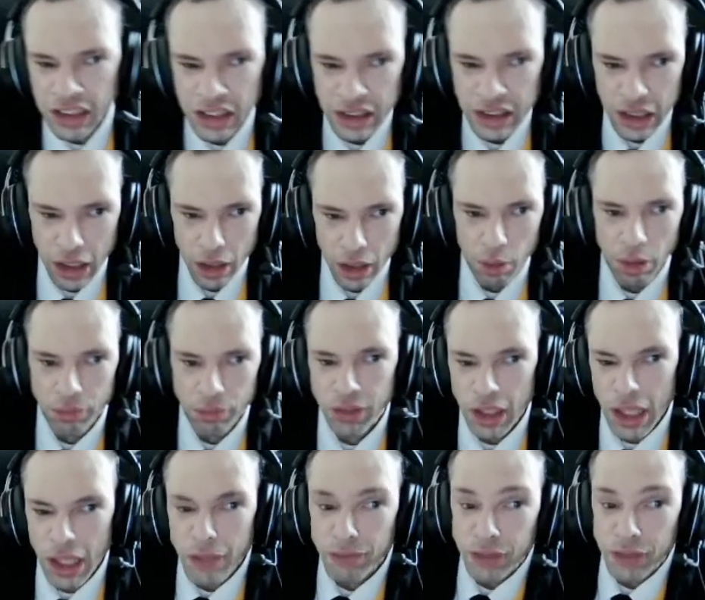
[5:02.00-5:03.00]
to you, if
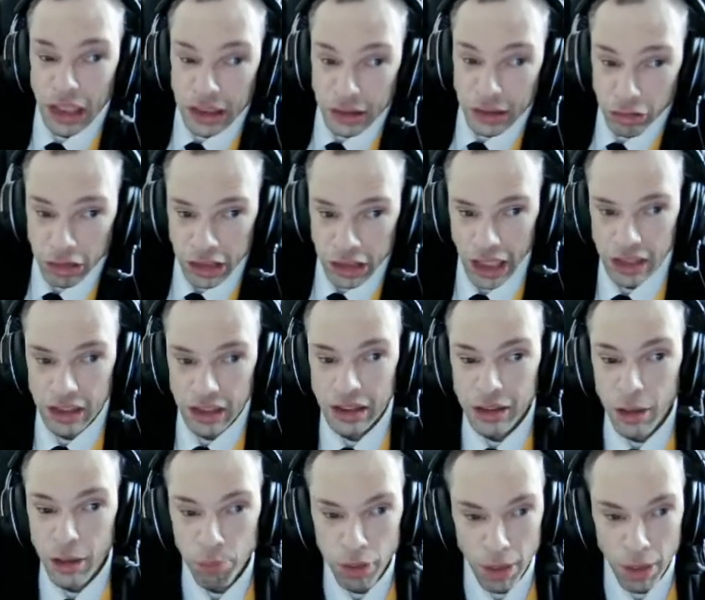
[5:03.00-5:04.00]
you have diesel 10
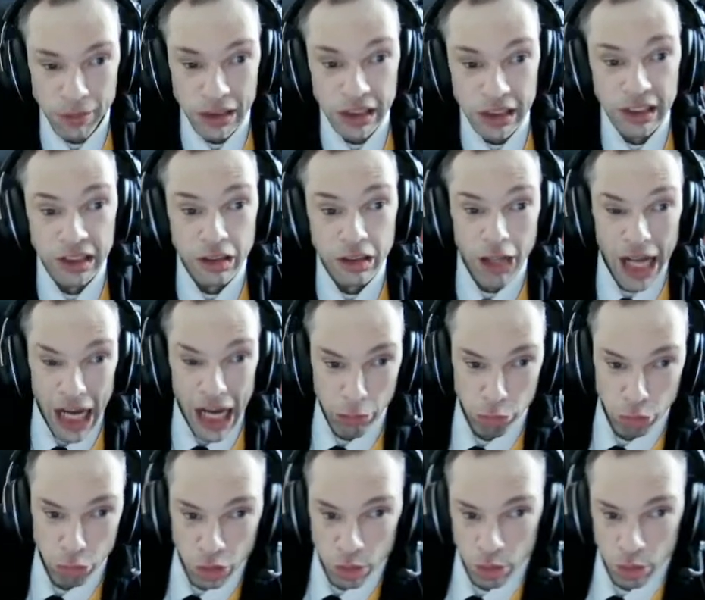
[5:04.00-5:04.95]
in your premises, you're out.